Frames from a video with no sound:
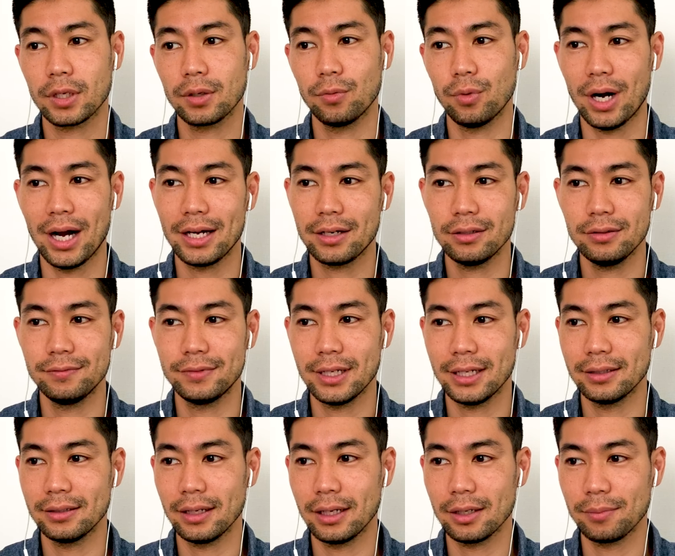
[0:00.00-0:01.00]
well, I could have
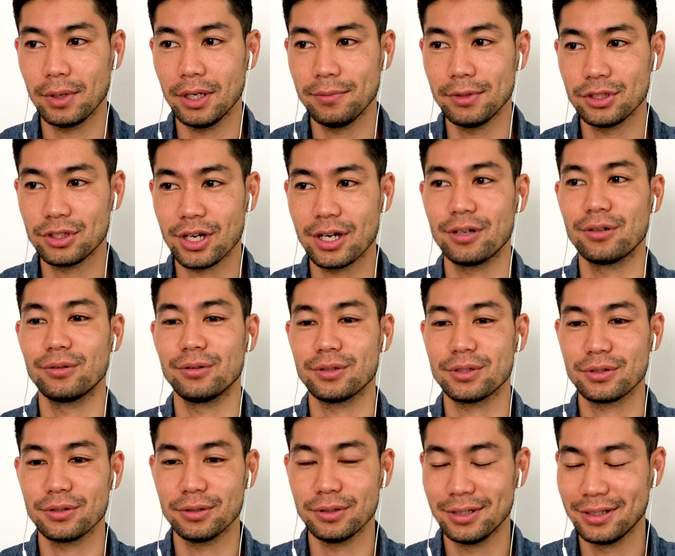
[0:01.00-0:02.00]
done, like, maybe generals
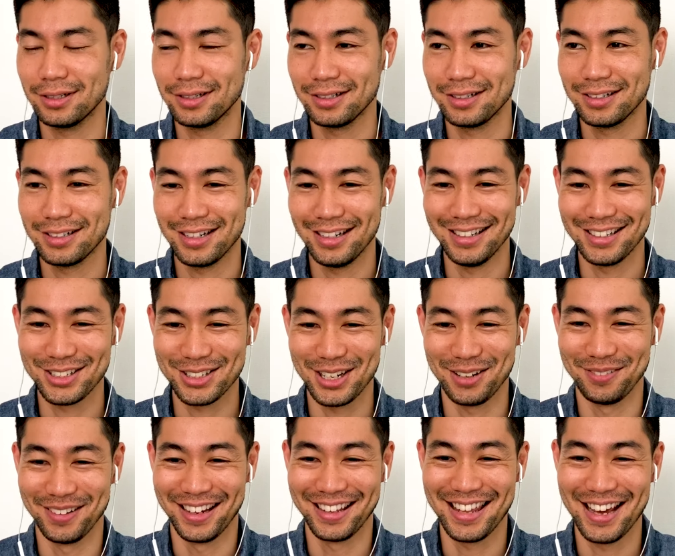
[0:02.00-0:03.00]
or and stuff
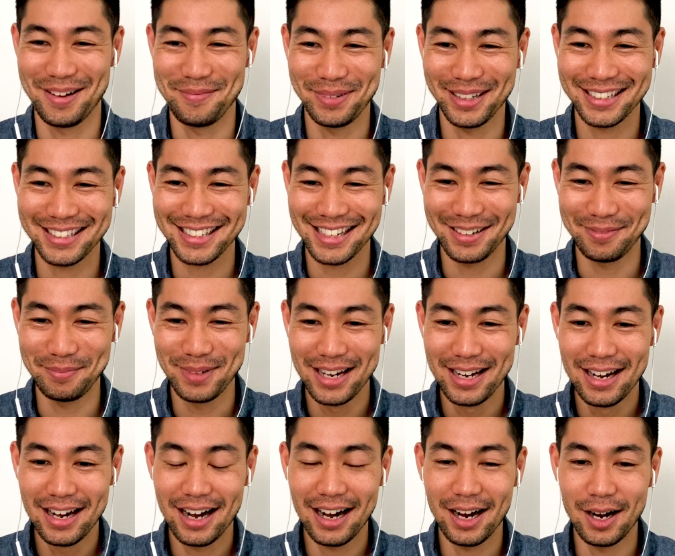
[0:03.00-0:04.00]
like that. But
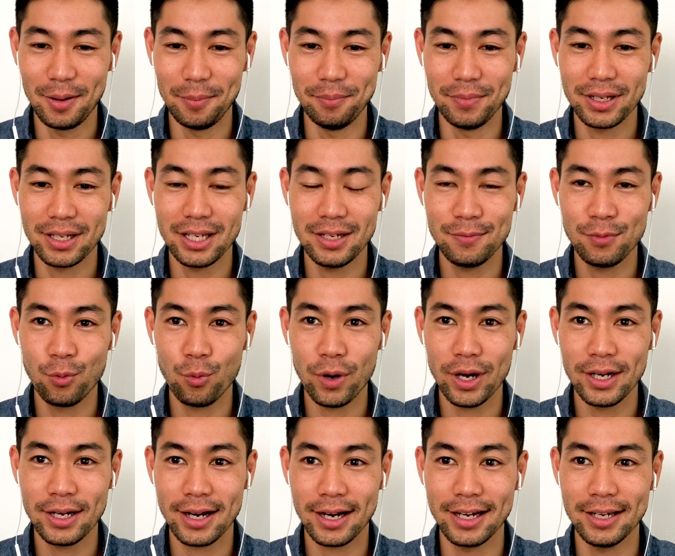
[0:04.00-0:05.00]
even
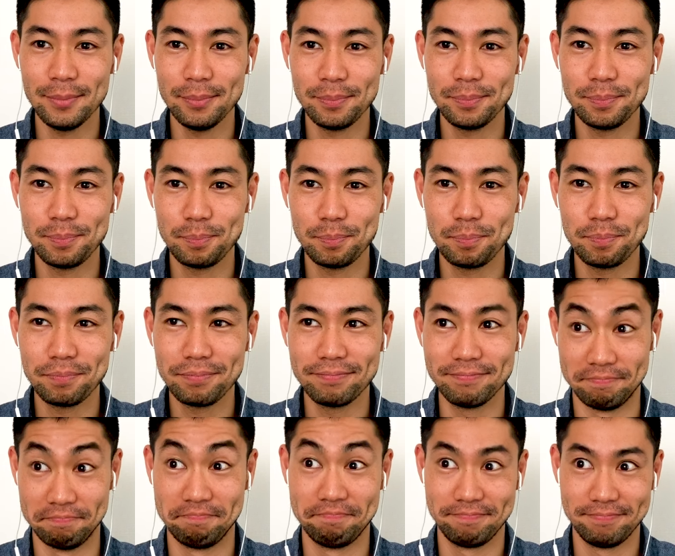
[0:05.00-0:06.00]
when I...
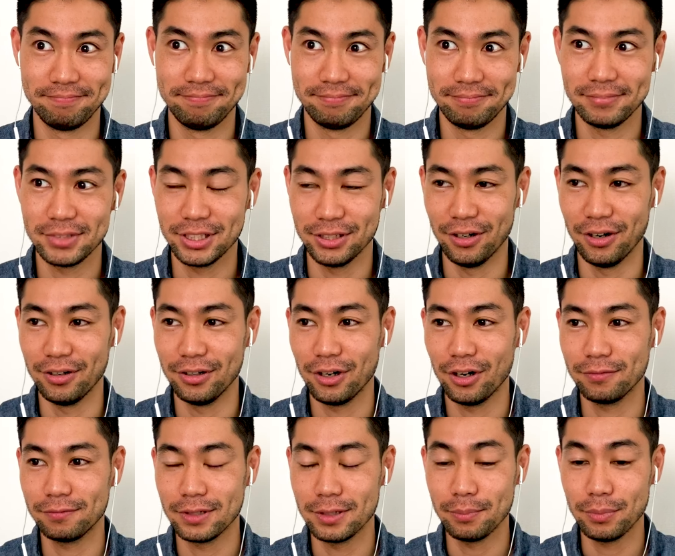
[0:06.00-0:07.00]
you know,
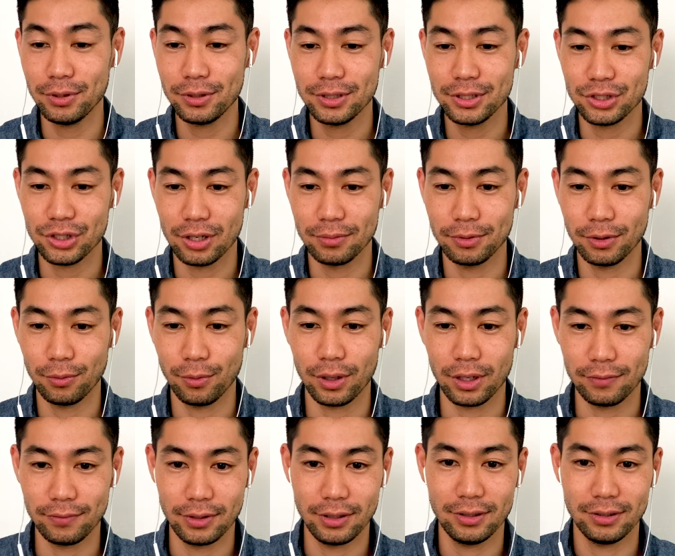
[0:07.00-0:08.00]
hopefully book a job or
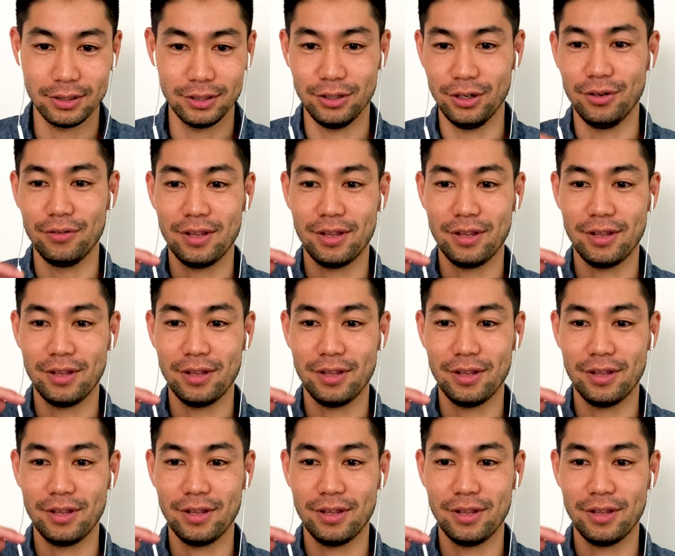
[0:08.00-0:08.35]
whatever, you know,